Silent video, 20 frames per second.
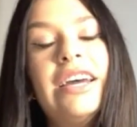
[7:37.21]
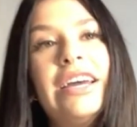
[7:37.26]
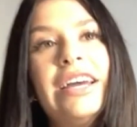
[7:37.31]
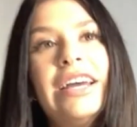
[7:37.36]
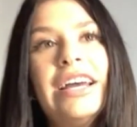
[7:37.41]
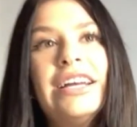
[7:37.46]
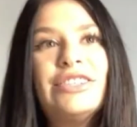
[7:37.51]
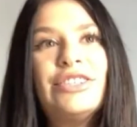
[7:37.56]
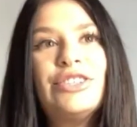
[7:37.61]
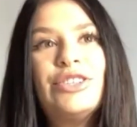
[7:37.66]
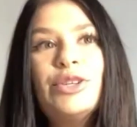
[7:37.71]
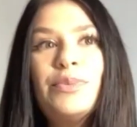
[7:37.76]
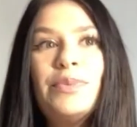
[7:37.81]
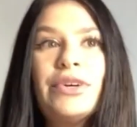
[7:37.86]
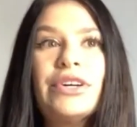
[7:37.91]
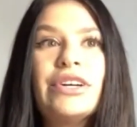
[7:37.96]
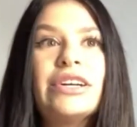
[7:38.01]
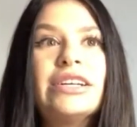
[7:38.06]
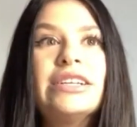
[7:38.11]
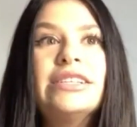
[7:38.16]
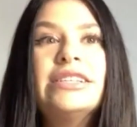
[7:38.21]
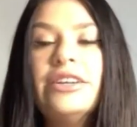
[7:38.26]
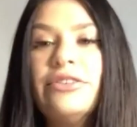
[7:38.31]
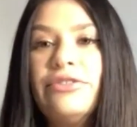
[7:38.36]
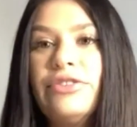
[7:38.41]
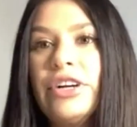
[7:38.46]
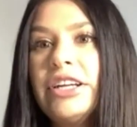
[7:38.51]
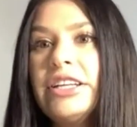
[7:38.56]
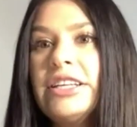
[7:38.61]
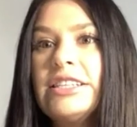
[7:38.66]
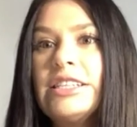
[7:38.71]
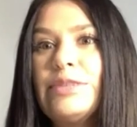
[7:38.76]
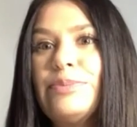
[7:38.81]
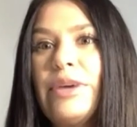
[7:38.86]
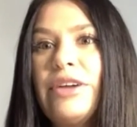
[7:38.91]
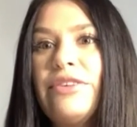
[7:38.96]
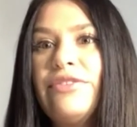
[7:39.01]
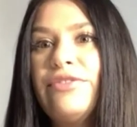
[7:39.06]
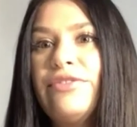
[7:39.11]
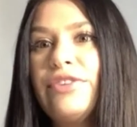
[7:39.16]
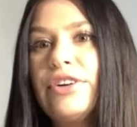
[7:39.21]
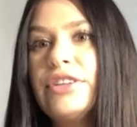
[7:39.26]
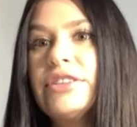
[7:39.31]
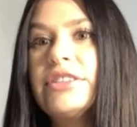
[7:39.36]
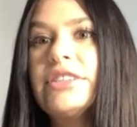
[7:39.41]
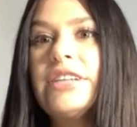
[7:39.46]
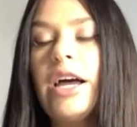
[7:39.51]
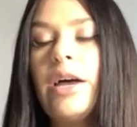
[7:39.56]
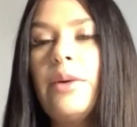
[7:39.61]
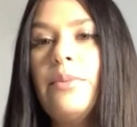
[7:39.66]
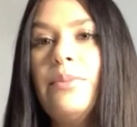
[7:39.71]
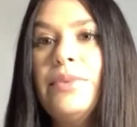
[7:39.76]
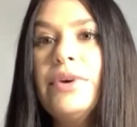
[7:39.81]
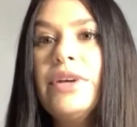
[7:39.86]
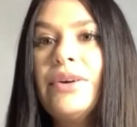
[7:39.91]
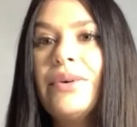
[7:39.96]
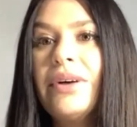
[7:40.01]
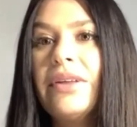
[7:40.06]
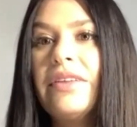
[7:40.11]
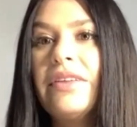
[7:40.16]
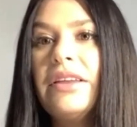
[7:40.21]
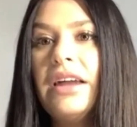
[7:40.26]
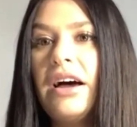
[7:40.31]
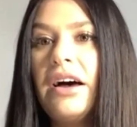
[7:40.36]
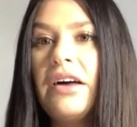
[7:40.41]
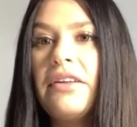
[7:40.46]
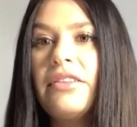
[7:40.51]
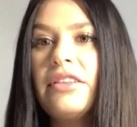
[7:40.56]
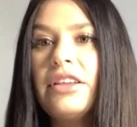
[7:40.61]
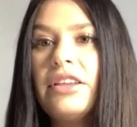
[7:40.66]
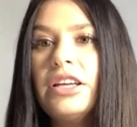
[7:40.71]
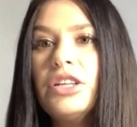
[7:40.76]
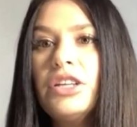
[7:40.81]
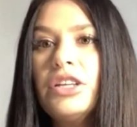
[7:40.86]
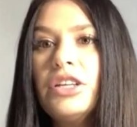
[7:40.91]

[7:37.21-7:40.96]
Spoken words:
It's super different. This is my first time being with an athlete,